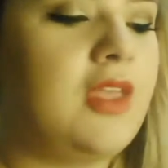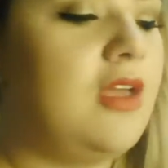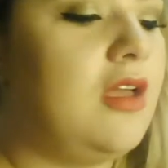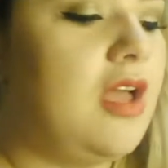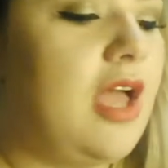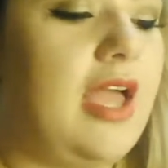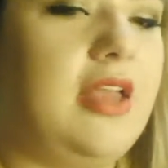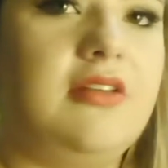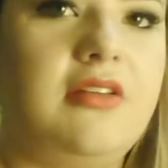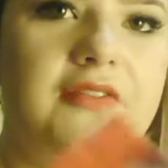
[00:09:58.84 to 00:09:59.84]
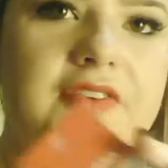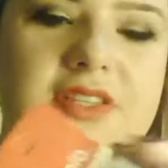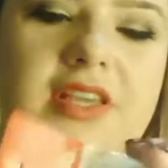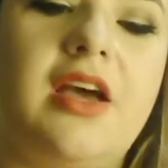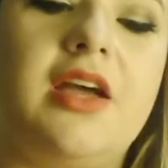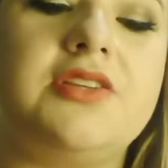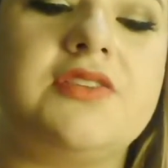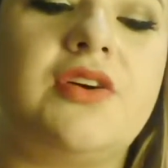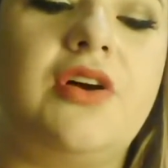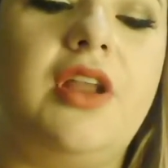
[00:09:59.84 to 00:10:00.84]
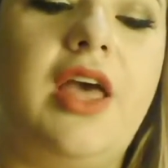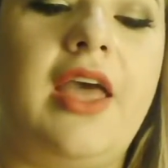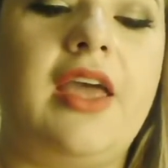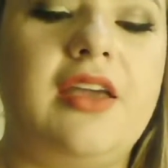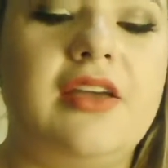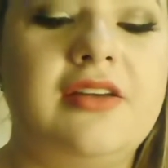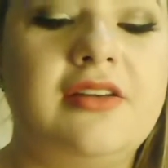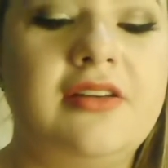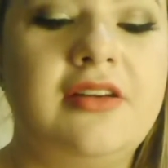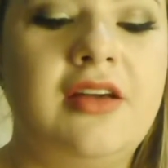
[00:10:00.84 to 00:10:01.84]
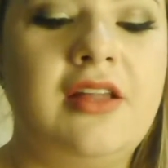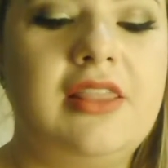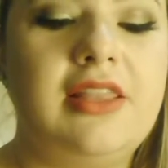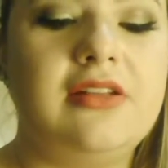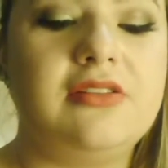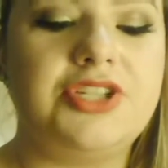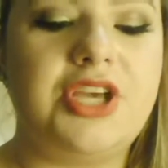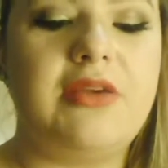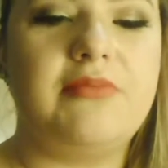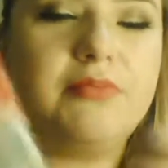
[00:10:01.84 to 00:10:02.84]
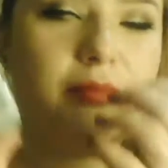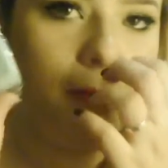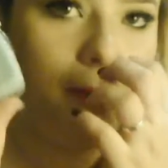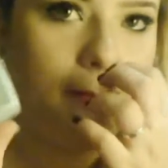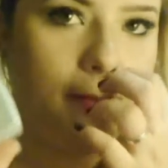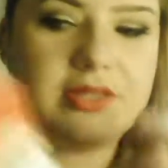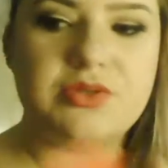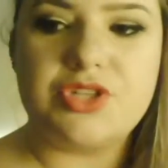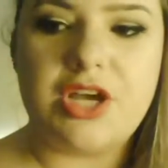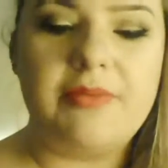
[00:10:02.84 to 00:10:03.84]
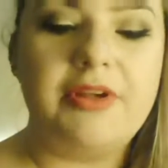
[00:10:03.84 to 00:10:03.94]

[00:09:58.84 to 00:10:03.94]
And obviously I just got a little cheap pencil sharpener.